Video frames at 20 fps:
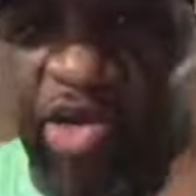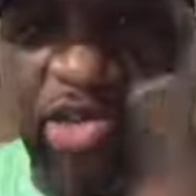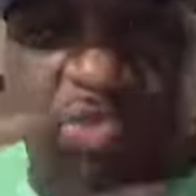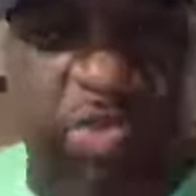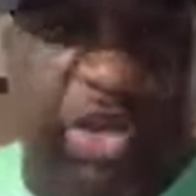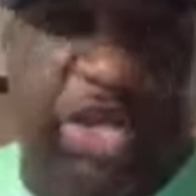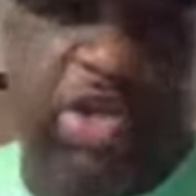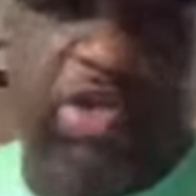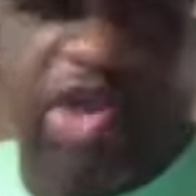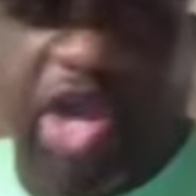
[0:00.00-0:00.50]

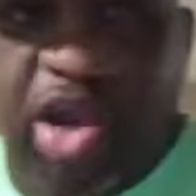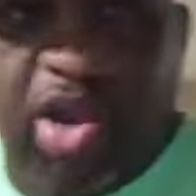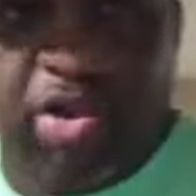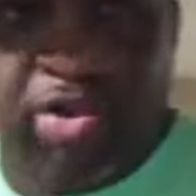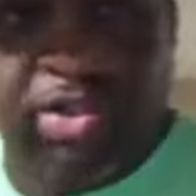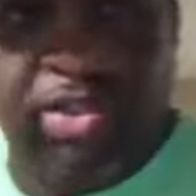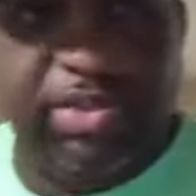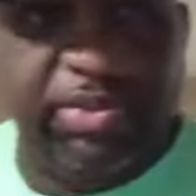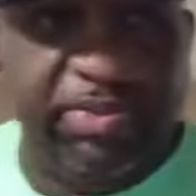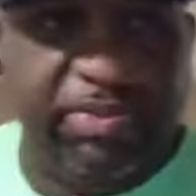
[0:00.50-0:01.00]
where you
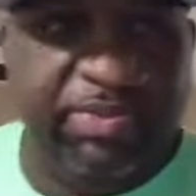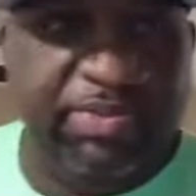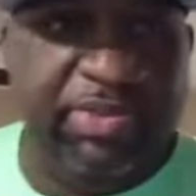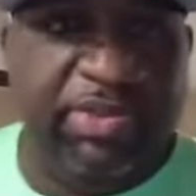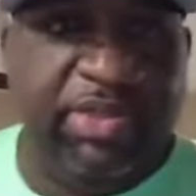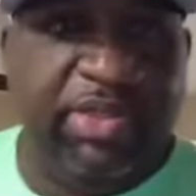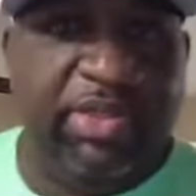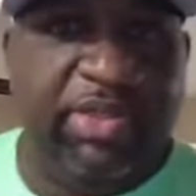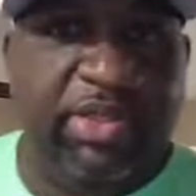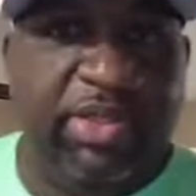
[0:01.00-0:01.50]
go.
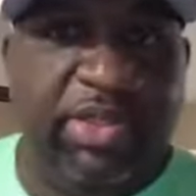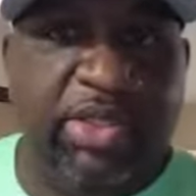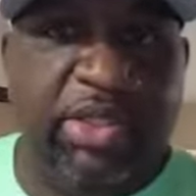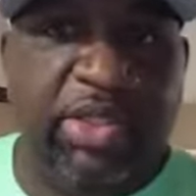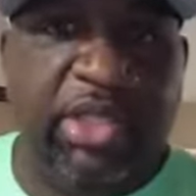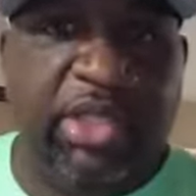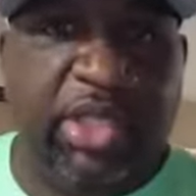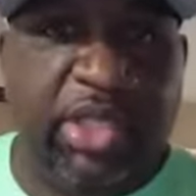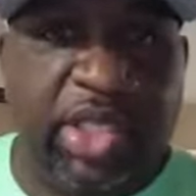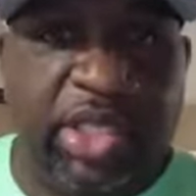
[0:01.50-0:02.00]

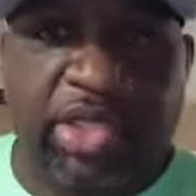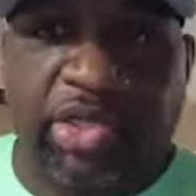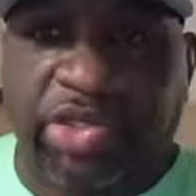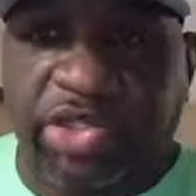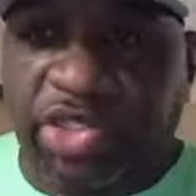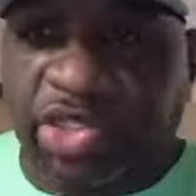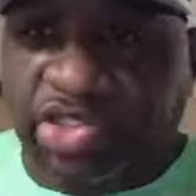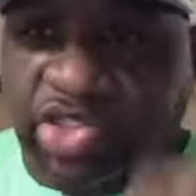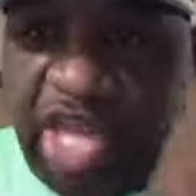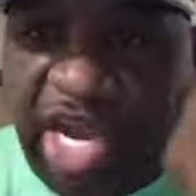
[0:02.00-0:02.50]
You know,
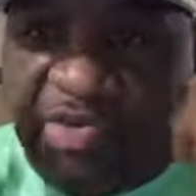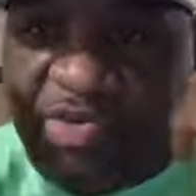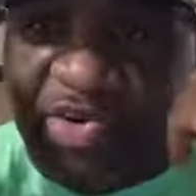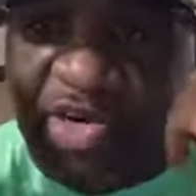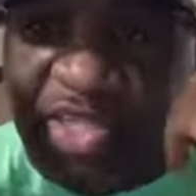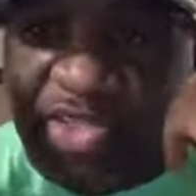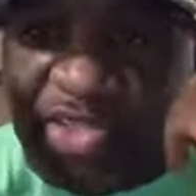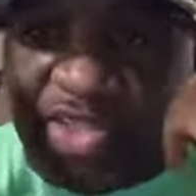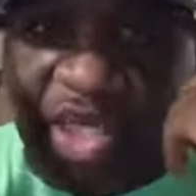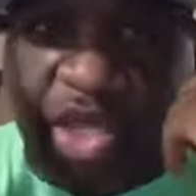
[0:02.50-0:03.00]
your software
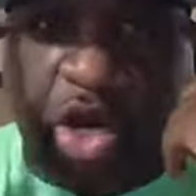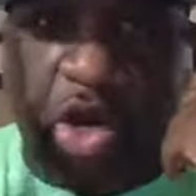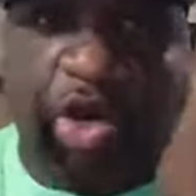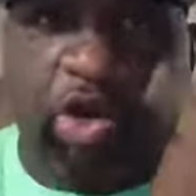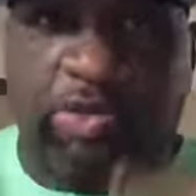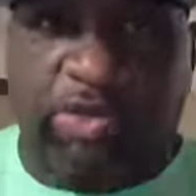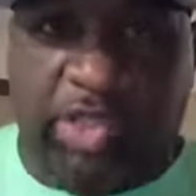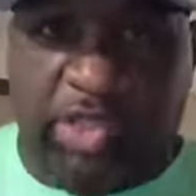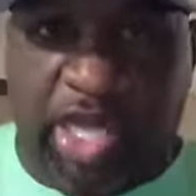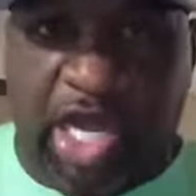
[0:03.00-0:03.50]
doesn't say,
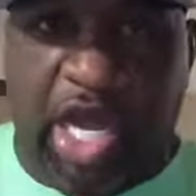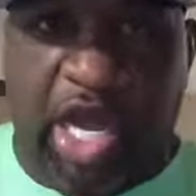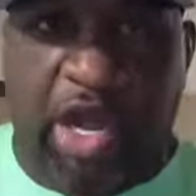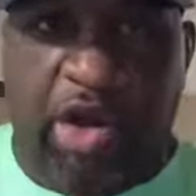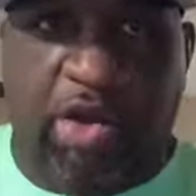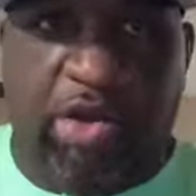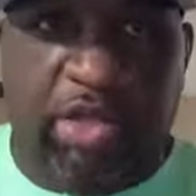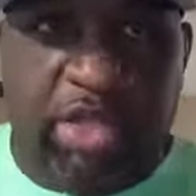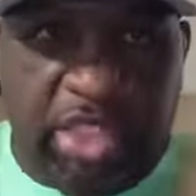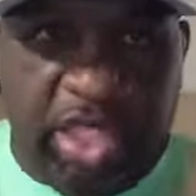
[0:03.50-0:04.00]
look,
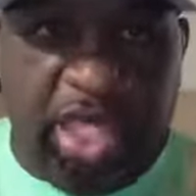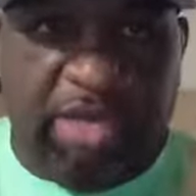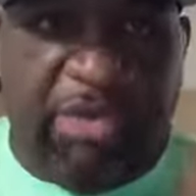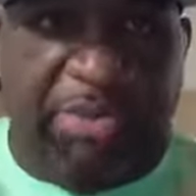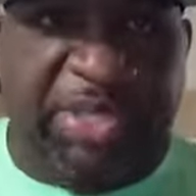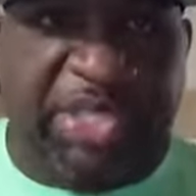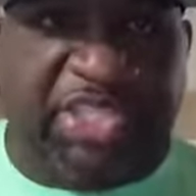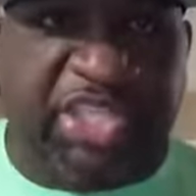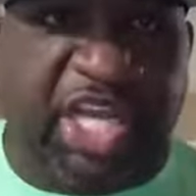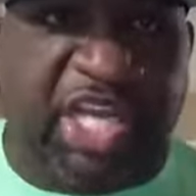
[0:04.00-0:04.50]
let
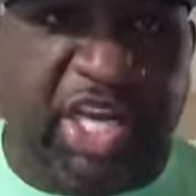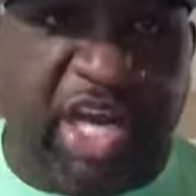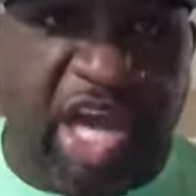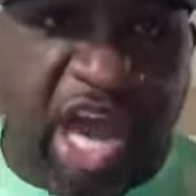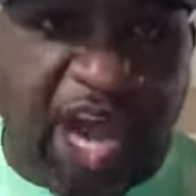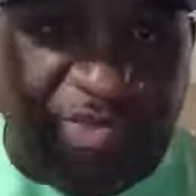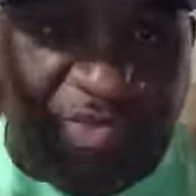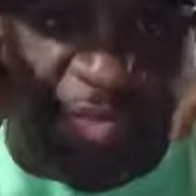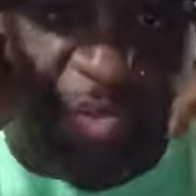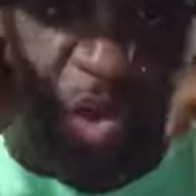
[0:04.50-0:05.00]
me shut it
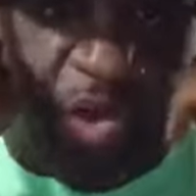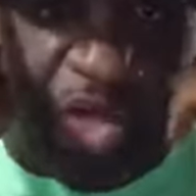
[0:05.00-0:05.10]
off. I'm going